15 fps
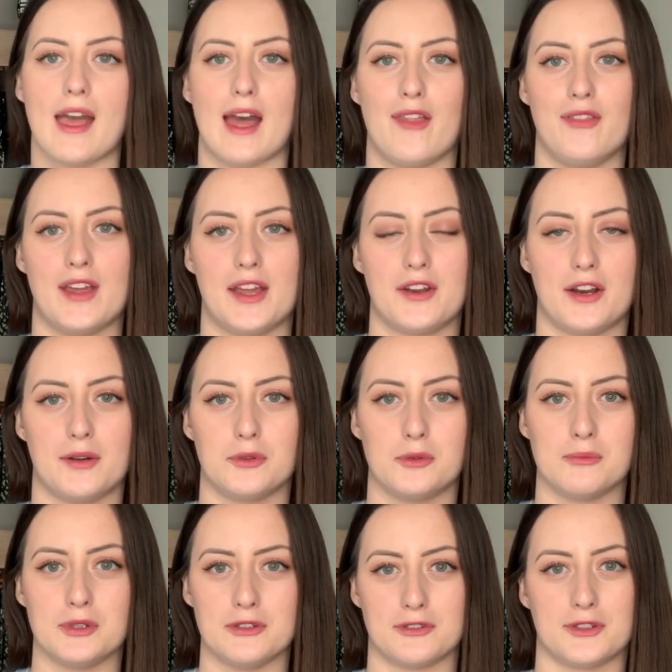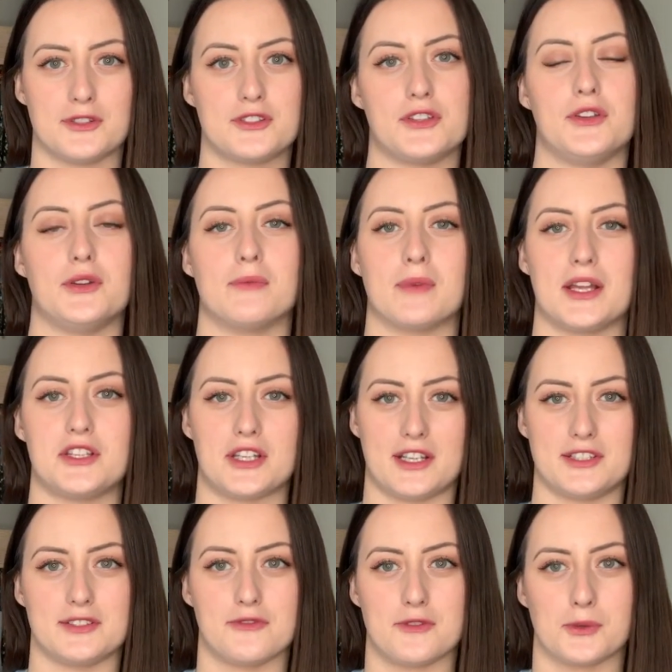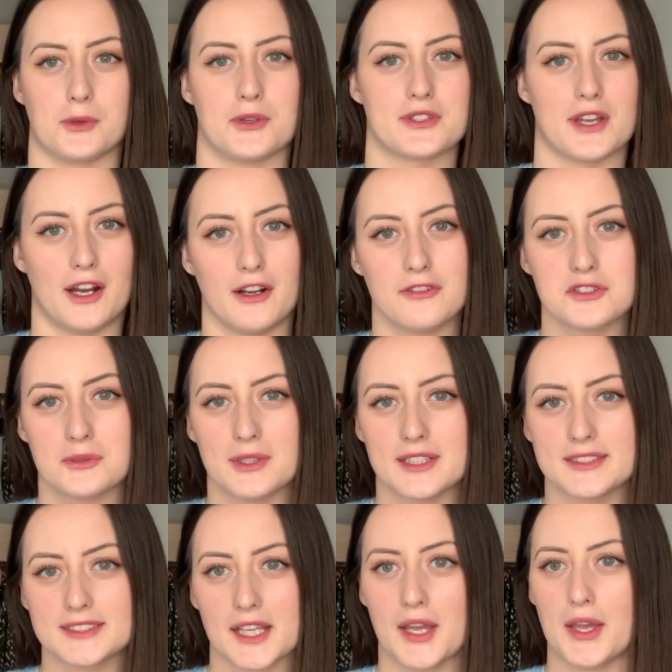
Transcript: and then I will move on to my chest of drawers afterwards.